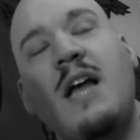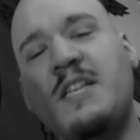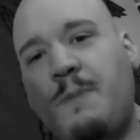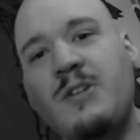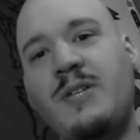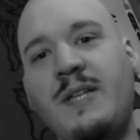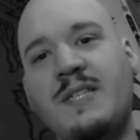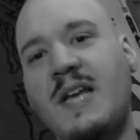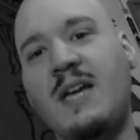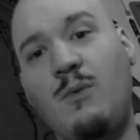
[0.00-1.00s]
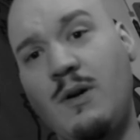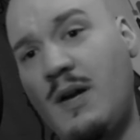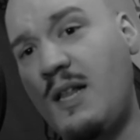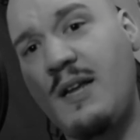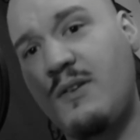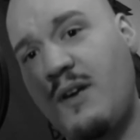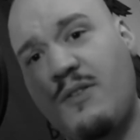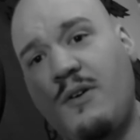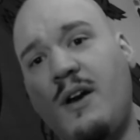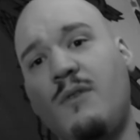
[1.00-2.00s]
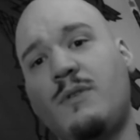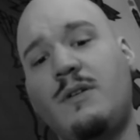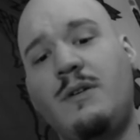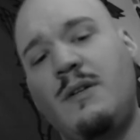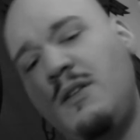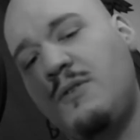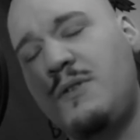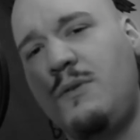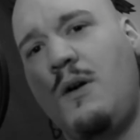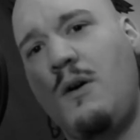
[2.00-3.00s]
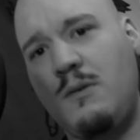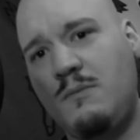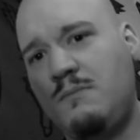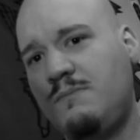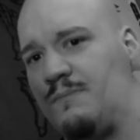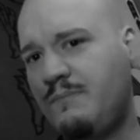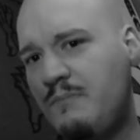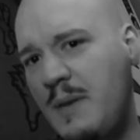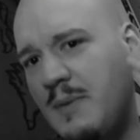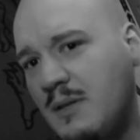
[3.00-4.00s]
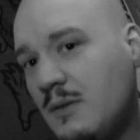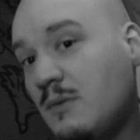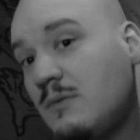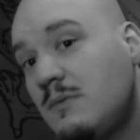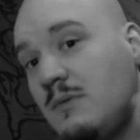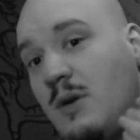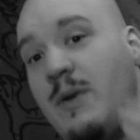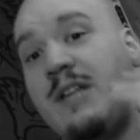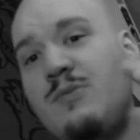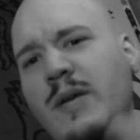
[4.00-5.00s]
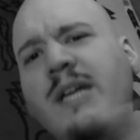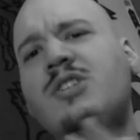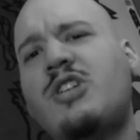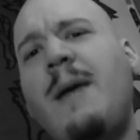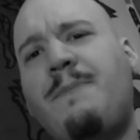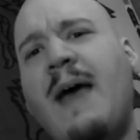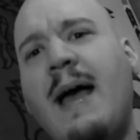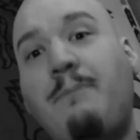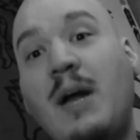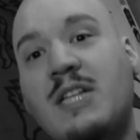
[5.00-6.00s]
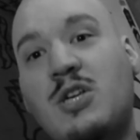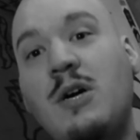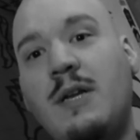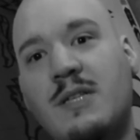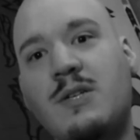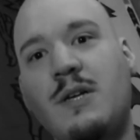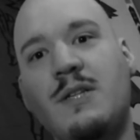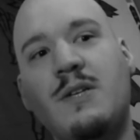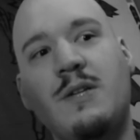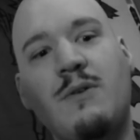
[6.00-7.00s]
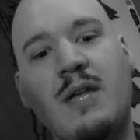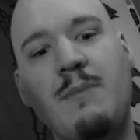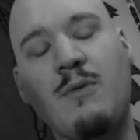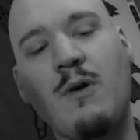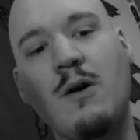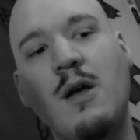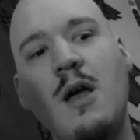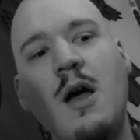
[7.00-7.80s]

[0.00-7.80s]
Especially in the second one. I thought her hair was good. A little too long. Maybe a little. We could shape that. But it's good. It's good. It's good. Don't get me wrong.